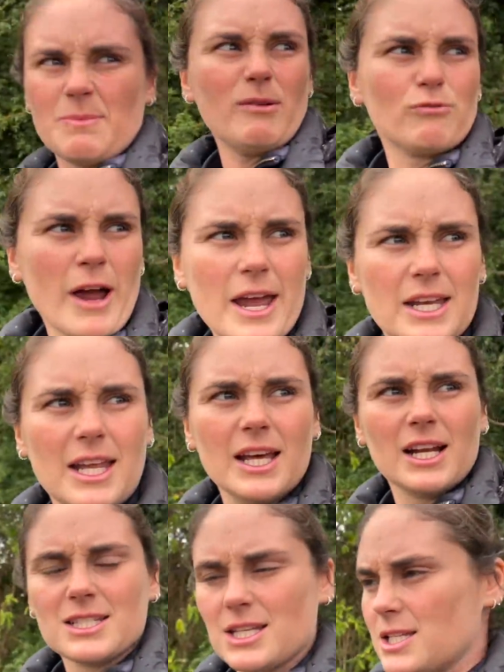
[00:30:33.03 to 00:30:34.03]
a bit rainy,
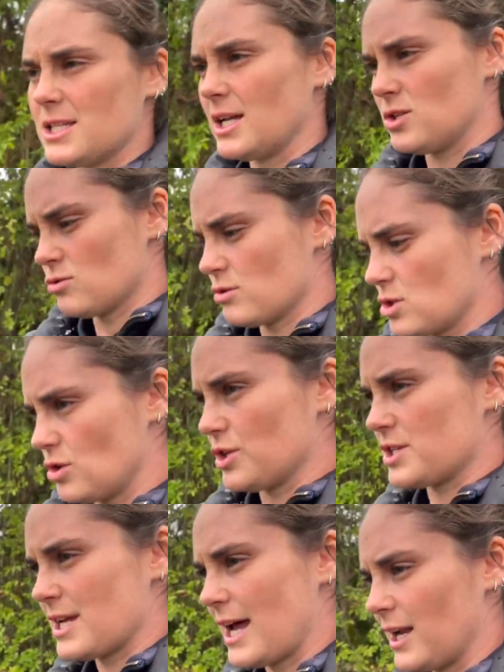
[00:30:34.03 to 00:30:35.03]
and as I said, Zora's got
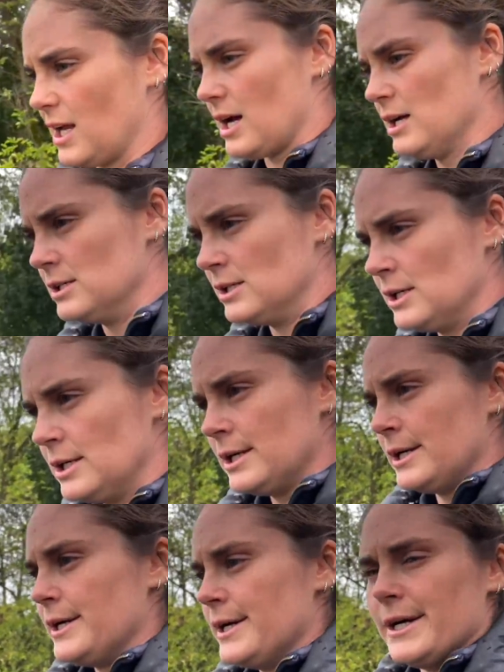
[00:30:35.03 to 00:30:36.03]
the saddler.
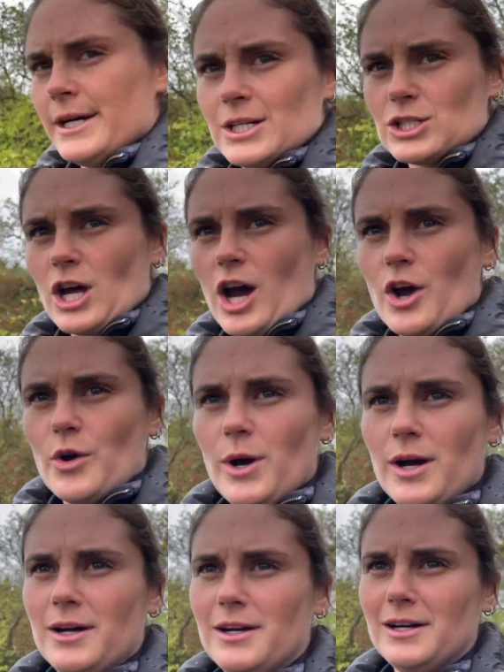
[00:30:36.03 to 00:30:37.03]
So,
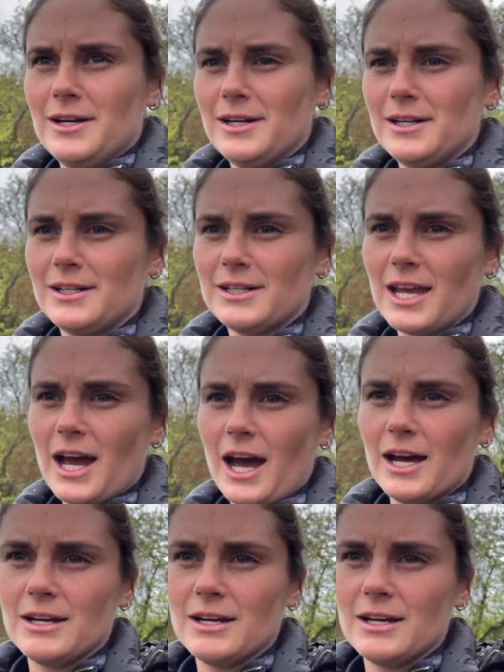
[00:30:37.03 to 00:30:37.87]
yeah,